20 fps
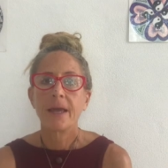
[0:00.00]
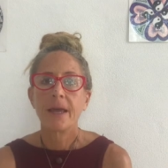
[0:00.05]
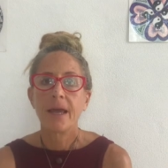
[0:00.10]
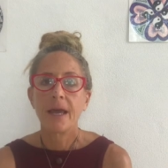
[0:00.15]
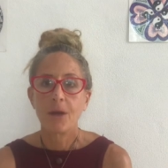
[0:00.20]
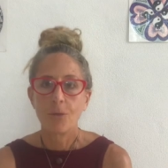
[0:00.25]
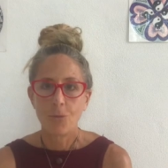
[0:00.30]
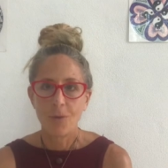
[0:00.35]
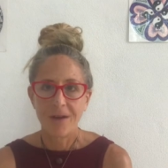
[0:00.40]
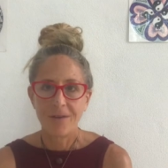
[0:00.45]
and
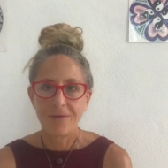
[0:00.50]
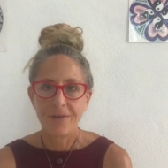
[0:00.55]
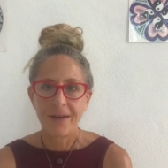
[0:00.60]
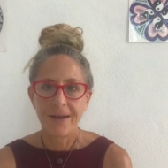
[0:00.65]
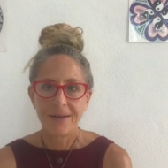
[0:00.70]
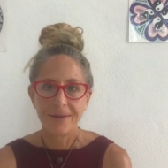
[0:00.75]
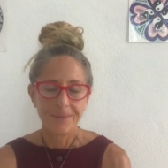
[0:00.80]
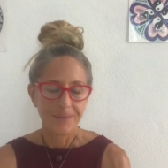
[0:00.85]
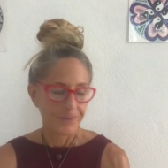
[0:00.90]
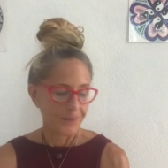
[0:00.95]

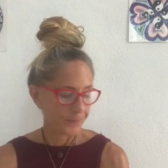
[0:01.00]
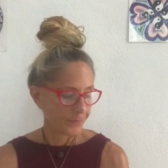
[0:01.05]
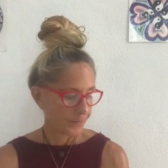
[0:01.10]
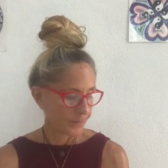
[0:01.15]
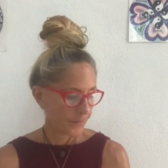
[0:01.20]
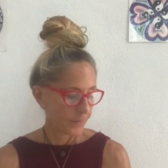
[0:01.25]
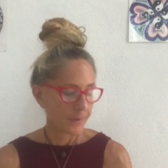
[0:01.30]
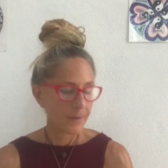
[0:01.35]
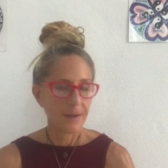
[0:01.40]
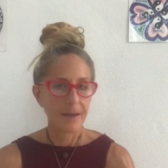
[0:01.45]

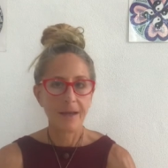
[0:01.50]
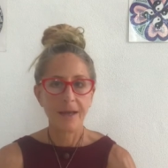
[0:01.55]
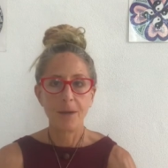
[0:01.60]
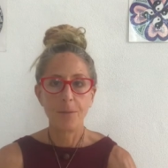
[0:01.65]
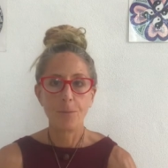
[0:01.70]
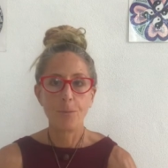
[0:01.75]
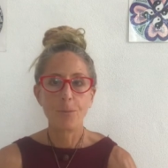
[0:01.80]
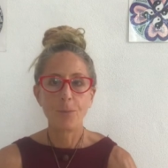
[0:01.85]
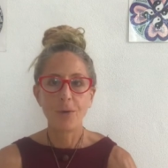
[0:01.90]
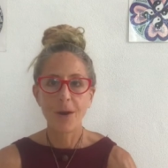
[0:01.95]
Wi-Fi,
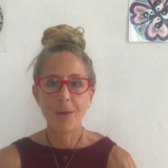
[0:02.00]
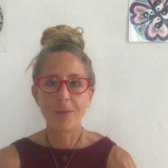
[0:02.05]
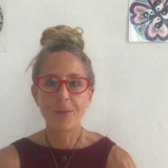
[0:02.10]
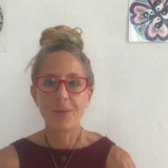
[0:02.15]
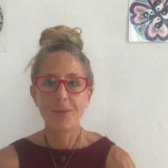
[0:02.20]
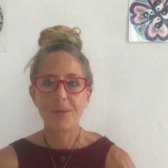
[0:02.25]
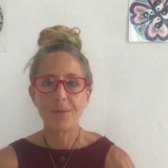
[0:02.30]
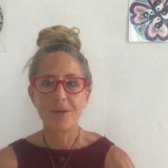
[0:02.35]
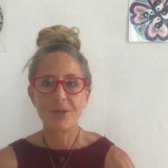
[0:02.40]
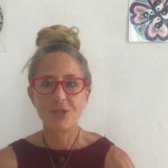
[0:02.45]
and probably
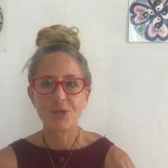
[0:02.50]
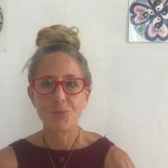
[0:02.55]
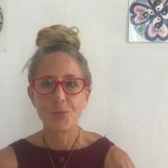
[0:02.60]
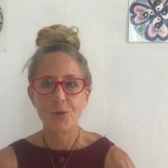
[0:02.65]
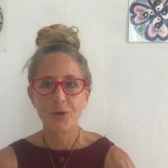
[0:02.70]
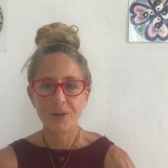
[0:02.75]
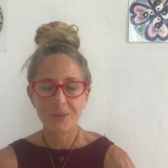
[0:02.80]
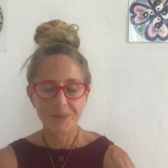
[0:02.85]
much more.